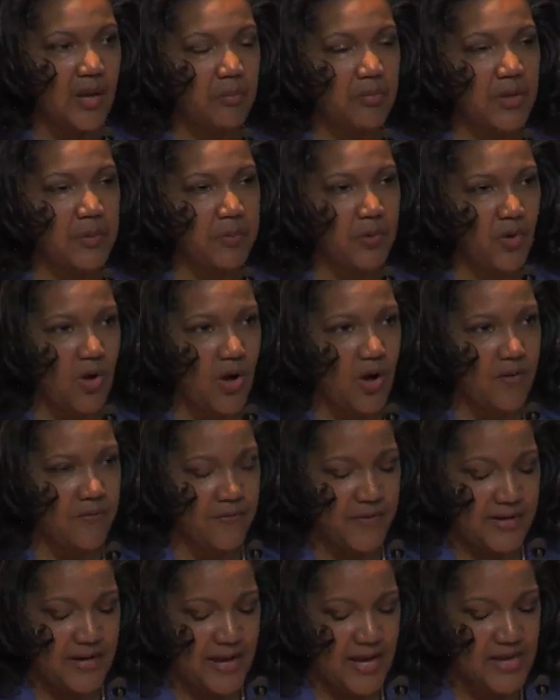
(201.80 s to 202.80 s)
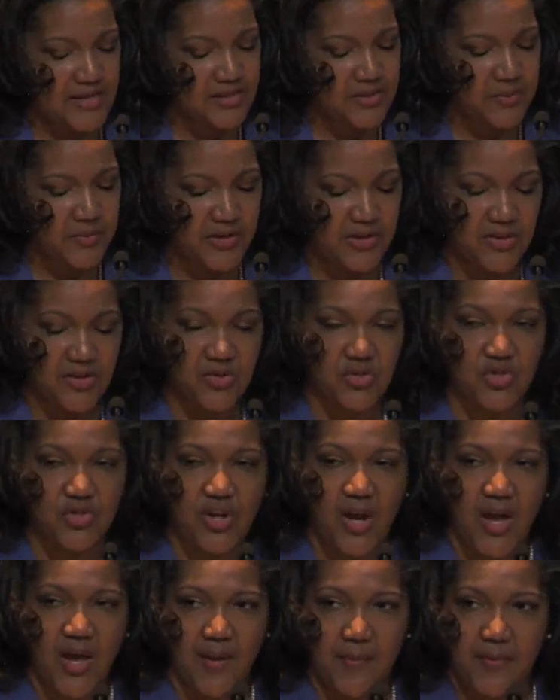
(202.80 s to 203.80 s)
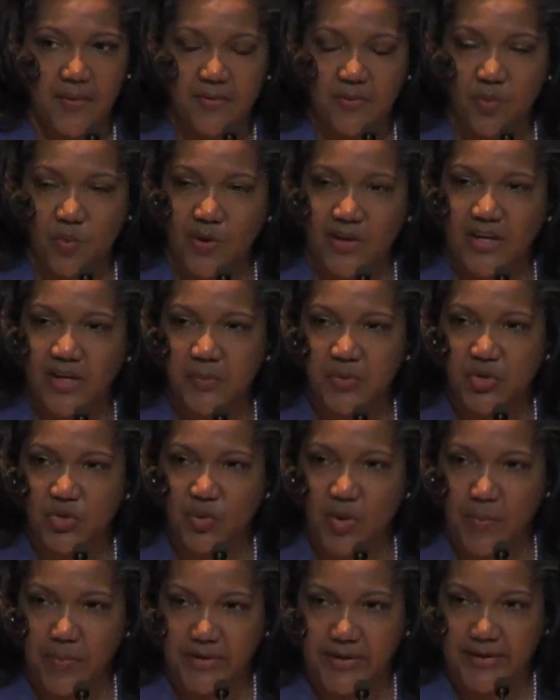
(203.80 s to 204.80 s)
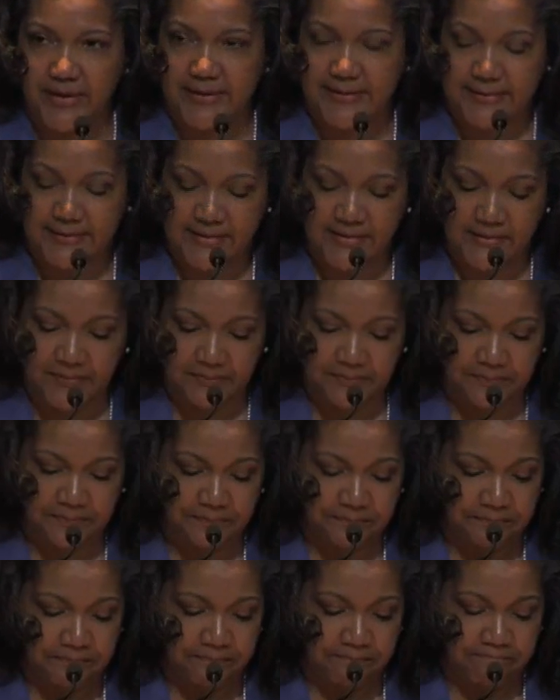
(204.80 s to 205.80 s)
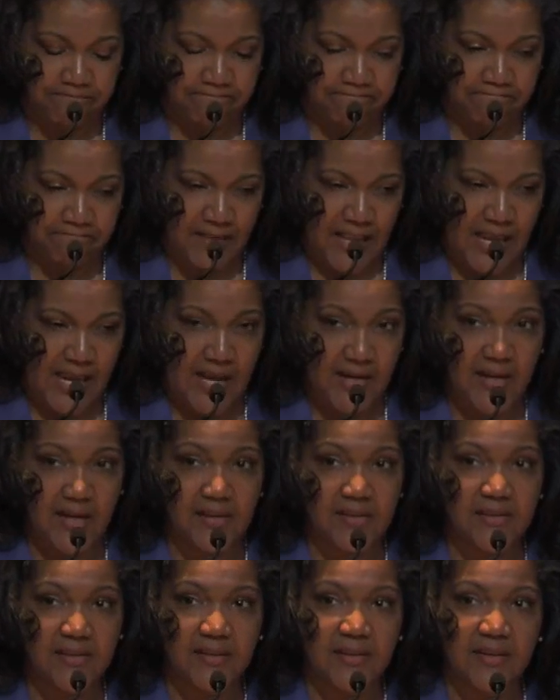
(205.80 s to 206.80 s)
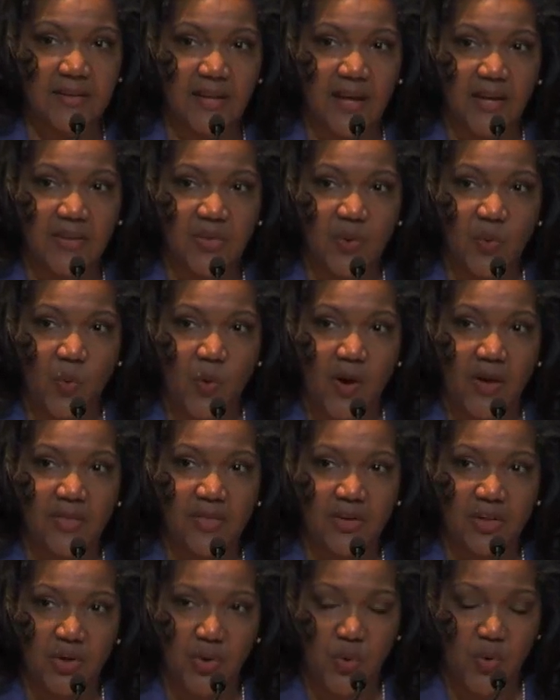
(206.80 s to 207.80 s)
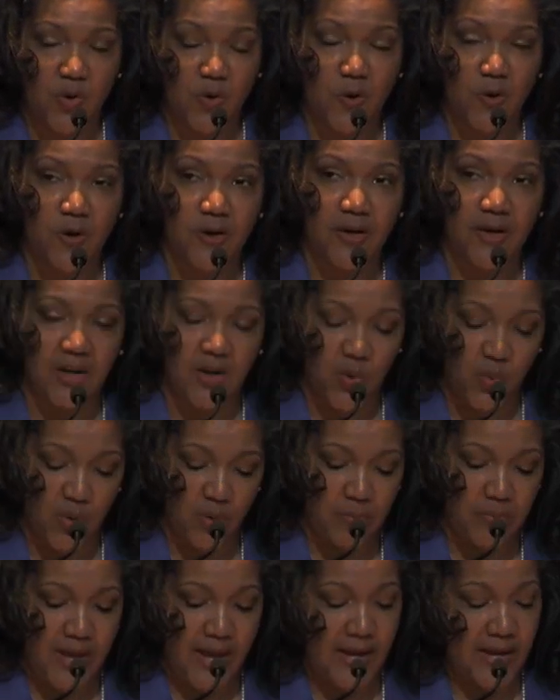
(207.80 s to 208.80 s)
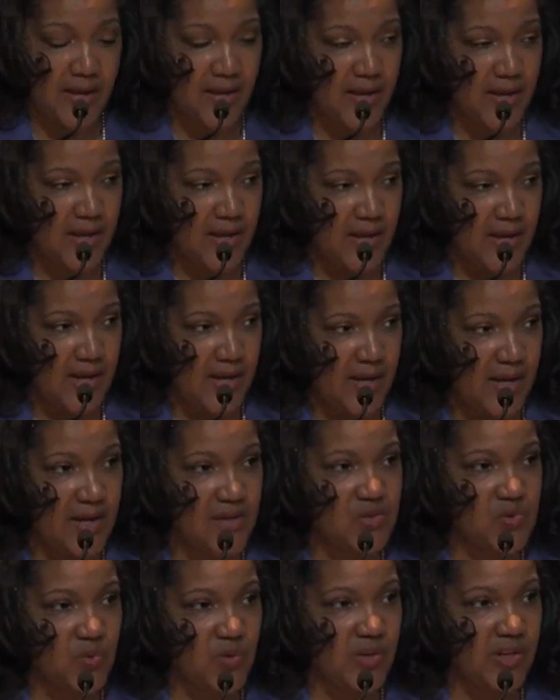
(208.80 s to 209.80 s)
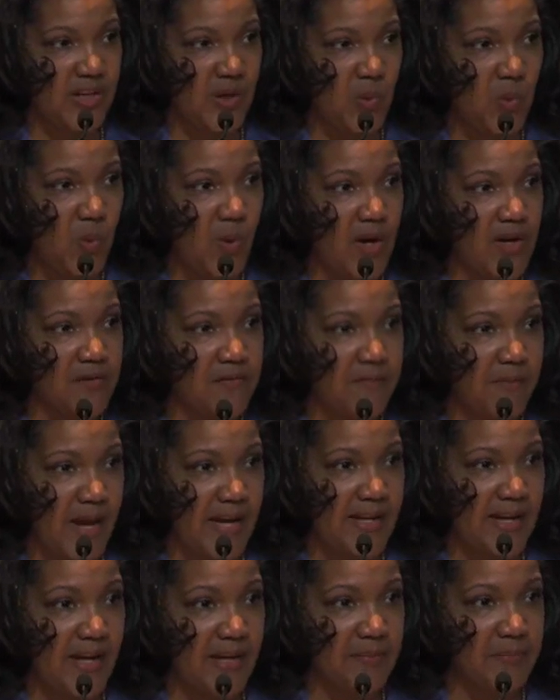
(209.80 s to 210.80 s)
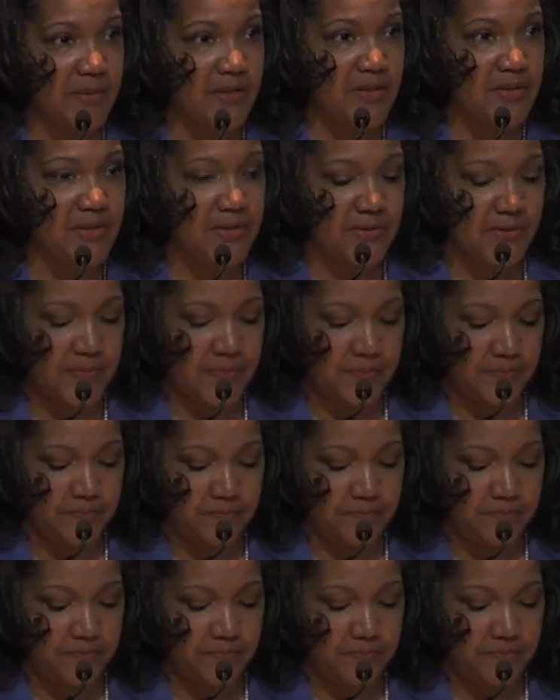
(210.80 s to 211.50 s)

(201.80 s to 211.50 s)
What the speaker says: People often ask me in this job, what keeps you up at night? An incident like the one that occurred in Quebec is really one of my nightmares.